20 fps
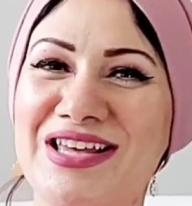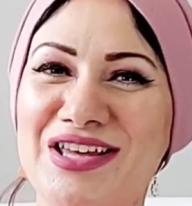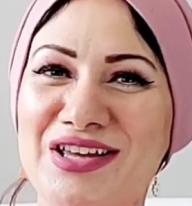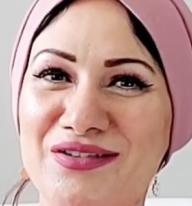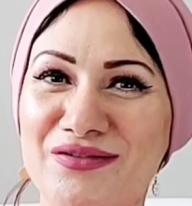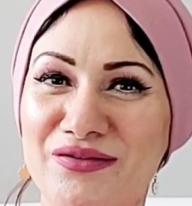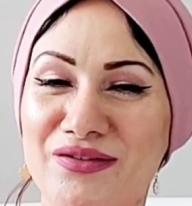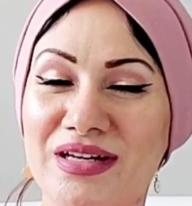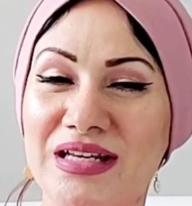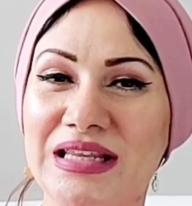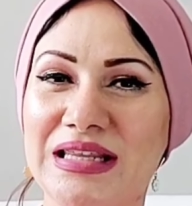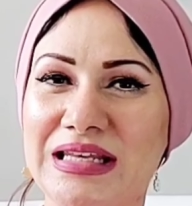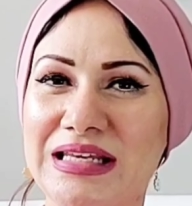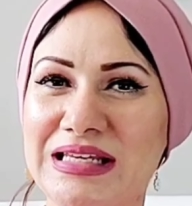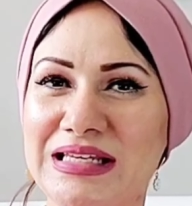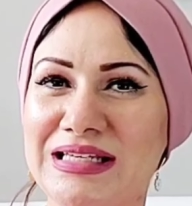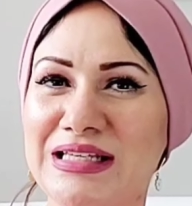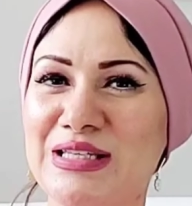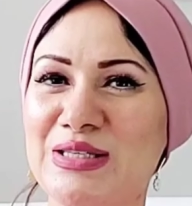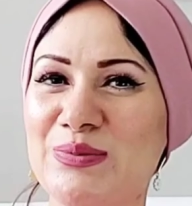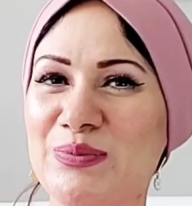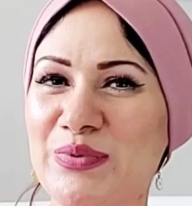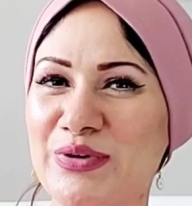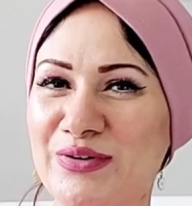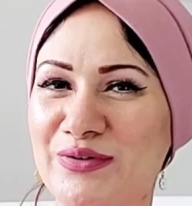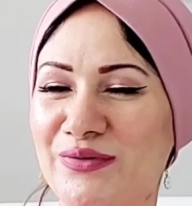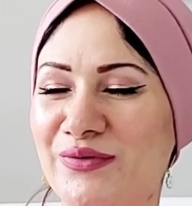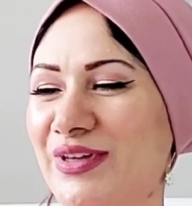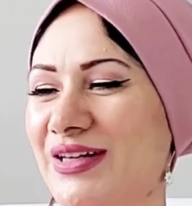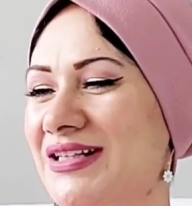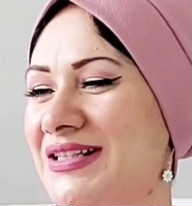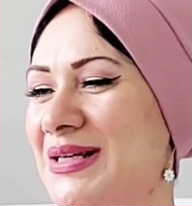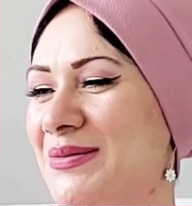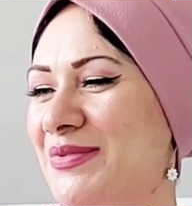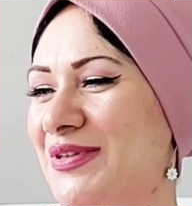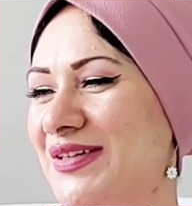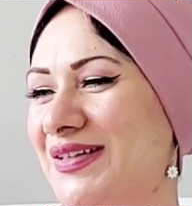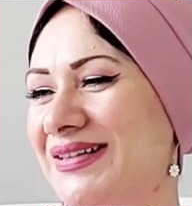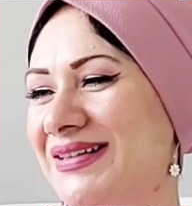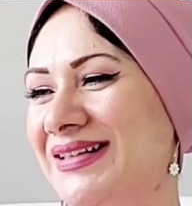Everything is perfect
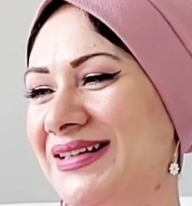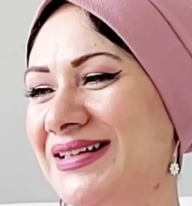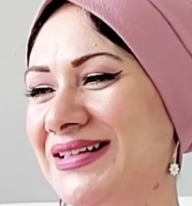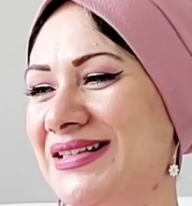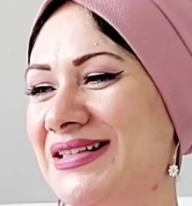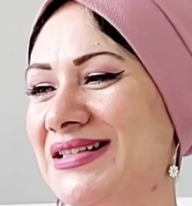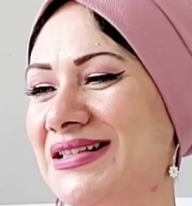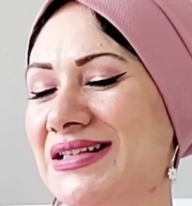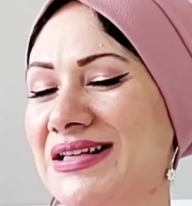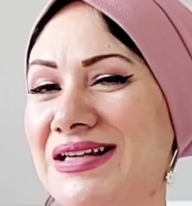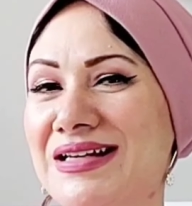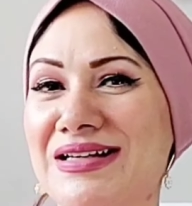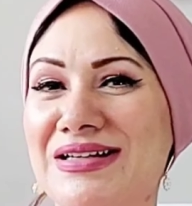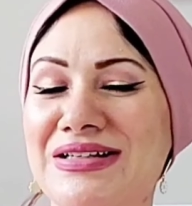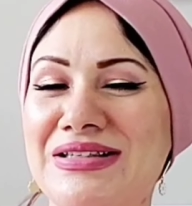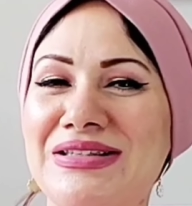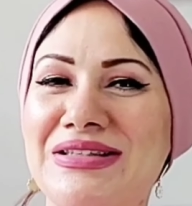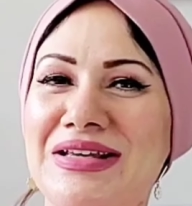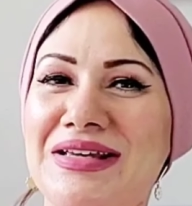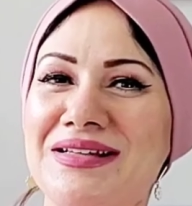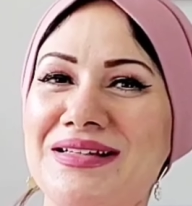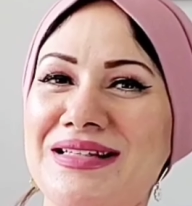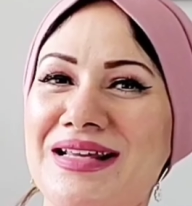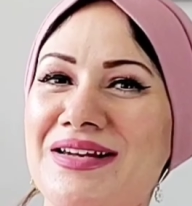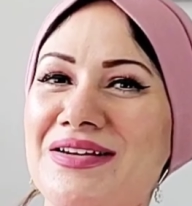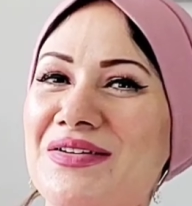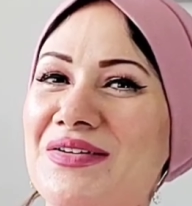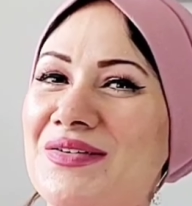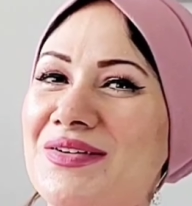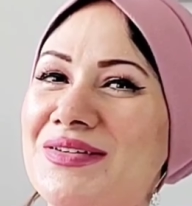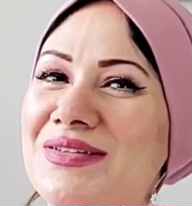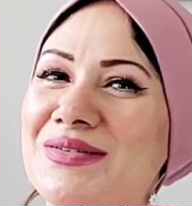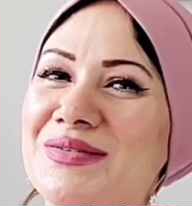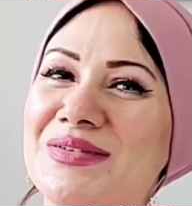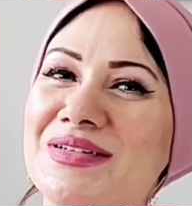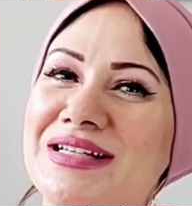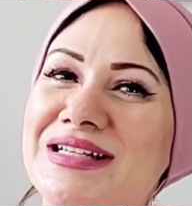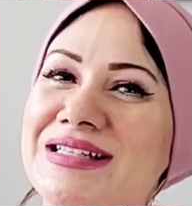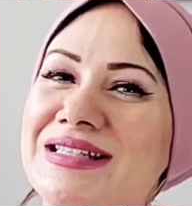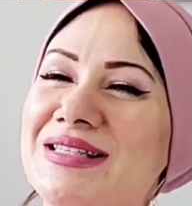about this scent, and
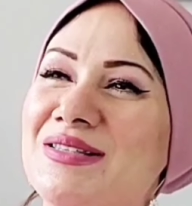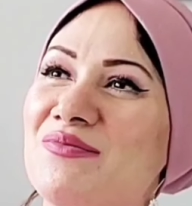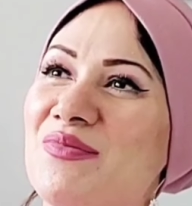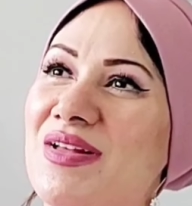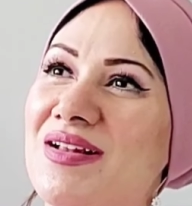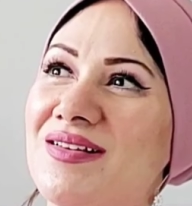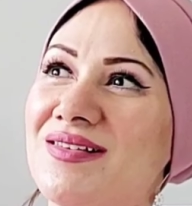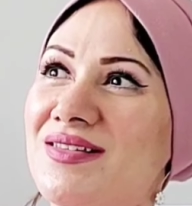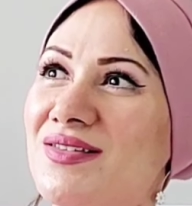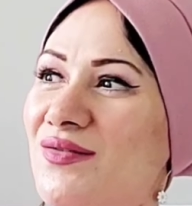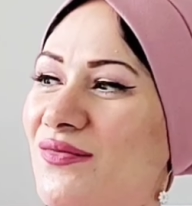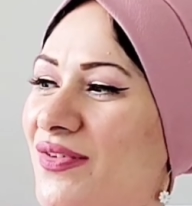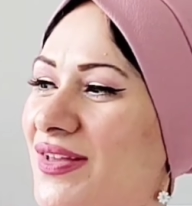also it smells